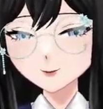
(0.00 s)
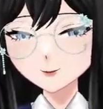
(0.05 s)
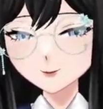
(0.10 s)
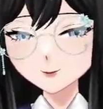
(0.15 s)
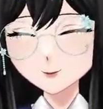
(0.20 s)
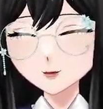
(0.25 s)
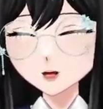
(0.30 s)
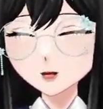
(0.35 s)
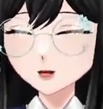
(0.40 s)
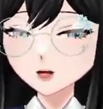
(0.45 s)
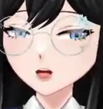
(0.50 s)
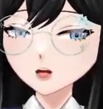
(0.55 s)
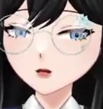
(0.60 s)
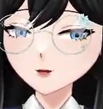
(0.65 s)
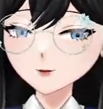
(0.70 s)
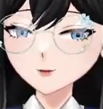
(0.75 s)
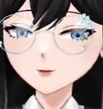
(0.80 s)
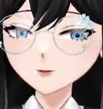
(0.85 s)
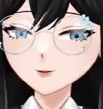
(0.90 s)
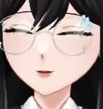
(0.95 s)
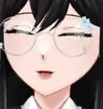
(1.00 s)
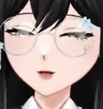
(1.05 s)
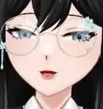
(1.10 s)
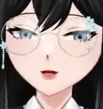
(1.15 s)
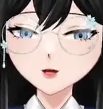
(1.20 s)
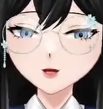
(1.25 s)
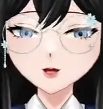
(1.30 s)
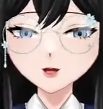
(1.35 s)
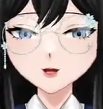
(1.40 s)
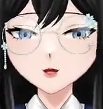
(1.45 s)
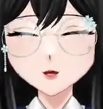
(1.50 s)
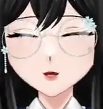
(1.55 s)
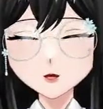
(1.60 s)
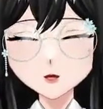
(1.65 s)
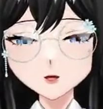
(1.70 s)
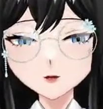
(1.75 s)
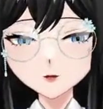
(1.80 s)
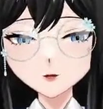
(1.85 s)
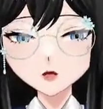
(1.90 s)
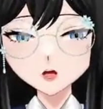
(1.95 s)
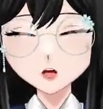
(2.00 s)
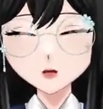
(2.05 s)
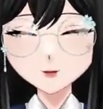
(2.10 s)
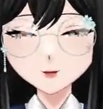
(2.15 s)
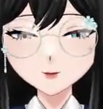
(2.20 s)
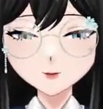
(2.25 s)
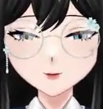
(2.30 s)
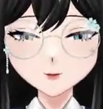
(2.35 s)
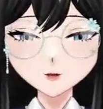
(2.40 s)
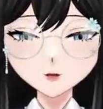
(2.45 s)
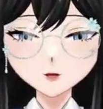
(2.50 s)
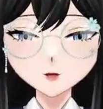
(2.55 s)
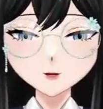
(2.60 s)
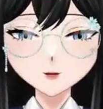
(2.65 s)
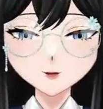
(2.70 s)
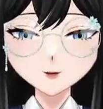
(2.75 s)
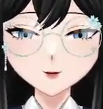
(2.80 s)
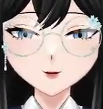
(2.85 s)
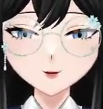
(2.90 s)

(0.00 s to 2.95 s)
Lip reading: now, histone 1 would